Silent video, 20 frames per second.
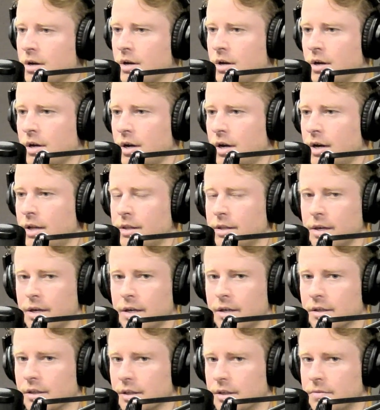And then
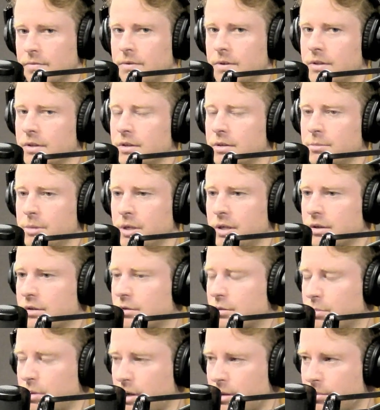lived in the Dominican
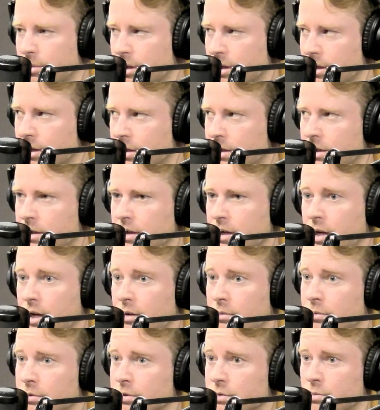Republic and
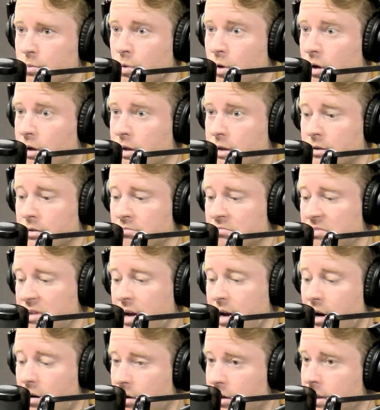was working
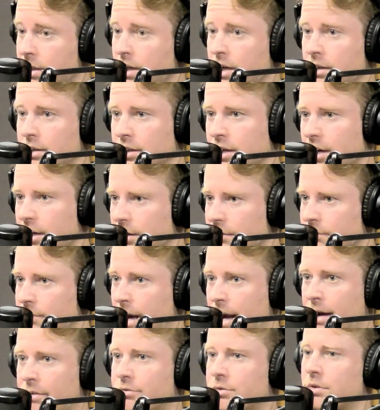there again, kind of
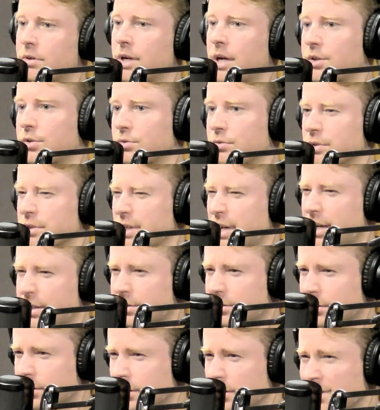after a natural
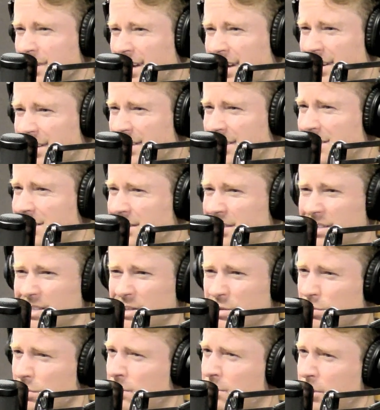disaster hits. How do these cities
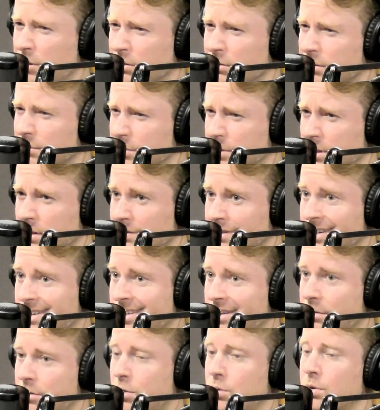rebuild themselves? How do
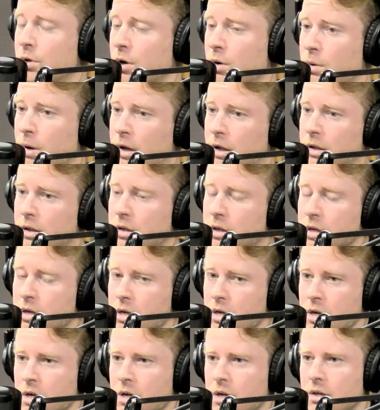they do it quickly?
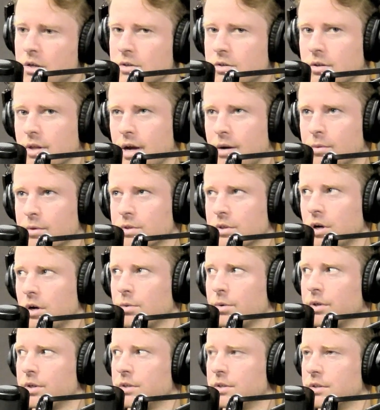Mm-hmm. So that was
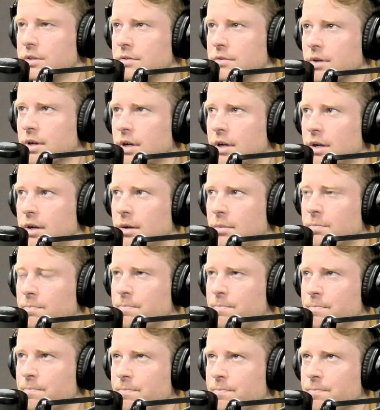always,
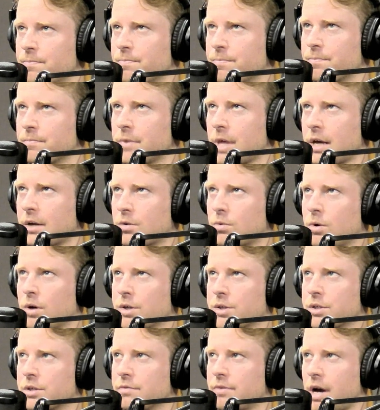that
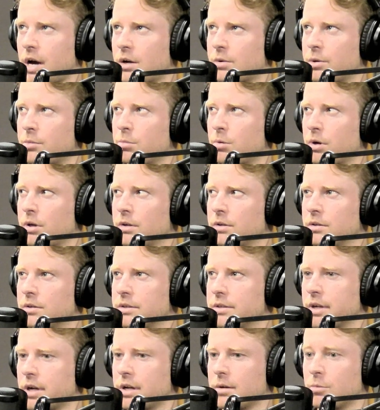question of how do we bring good
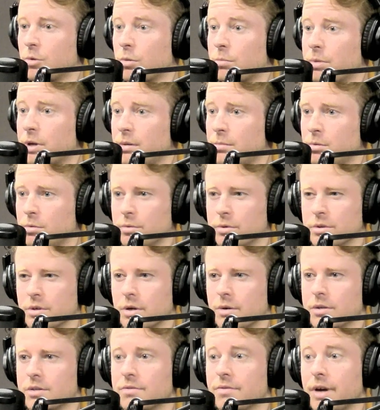design to more people was
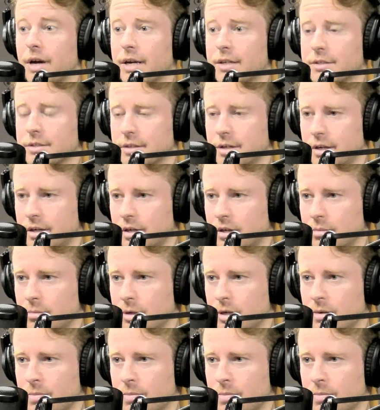always fascinating to me.